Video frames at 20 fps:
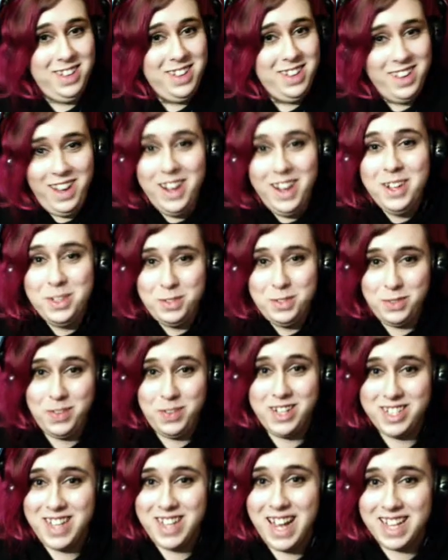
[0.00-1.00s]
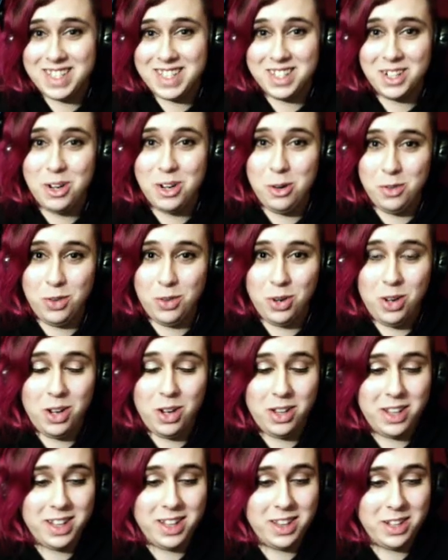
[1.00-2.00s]
is fantastic overall.
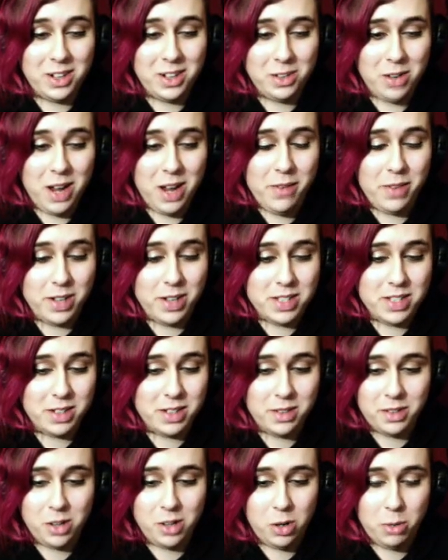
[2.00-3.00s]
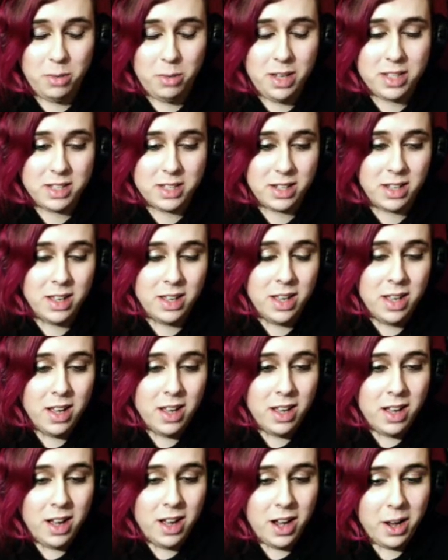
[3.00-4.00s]
Like the graphics are amazing,
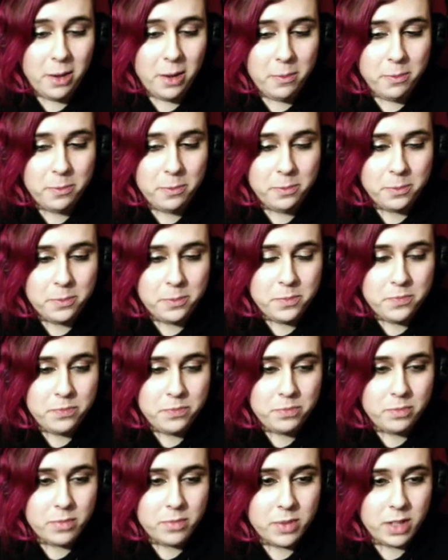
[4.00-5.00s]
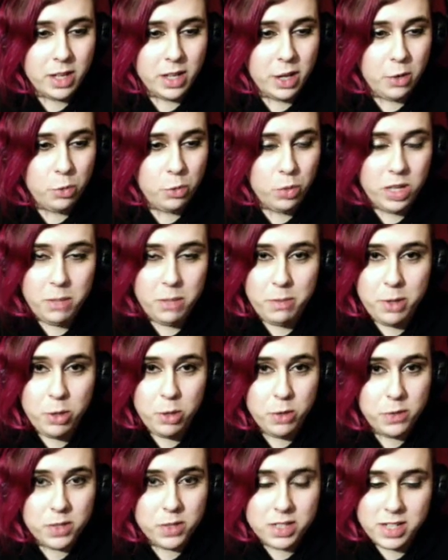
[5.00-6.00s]
um, and really
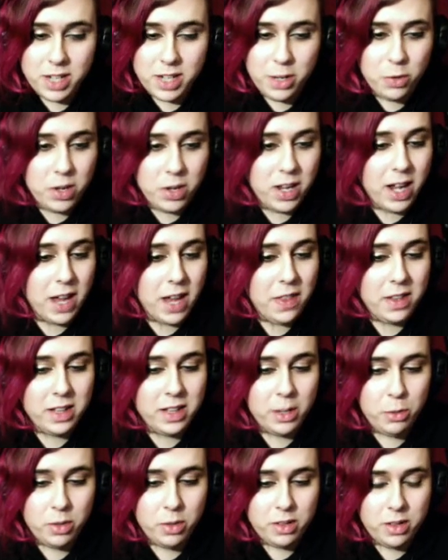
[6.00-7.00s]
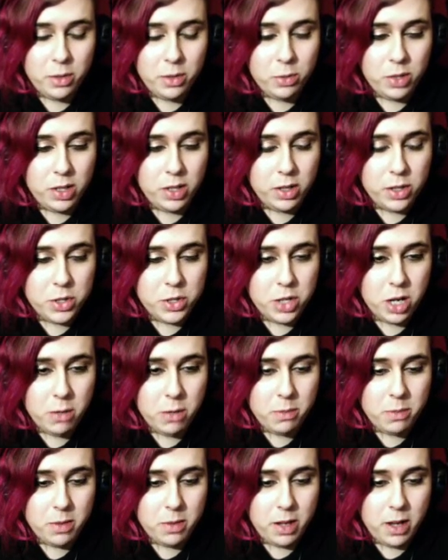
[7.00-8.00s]
beautiful scenery. I think they did a really good job,
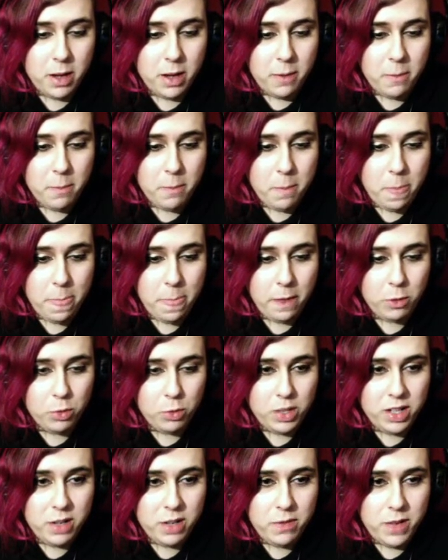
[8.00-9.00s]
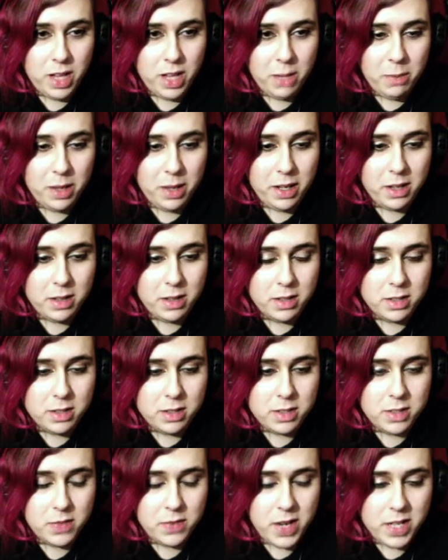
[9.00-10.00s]
um, really developing
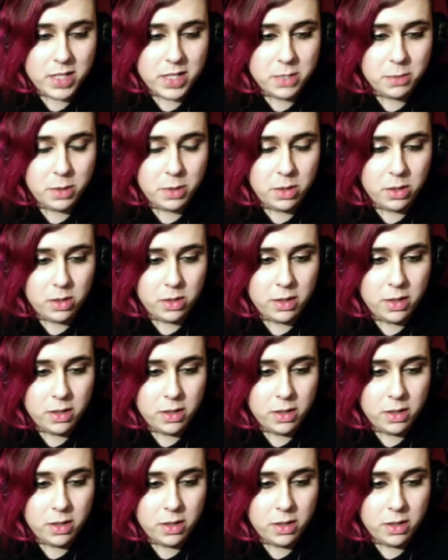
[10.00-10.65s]
Sevastopol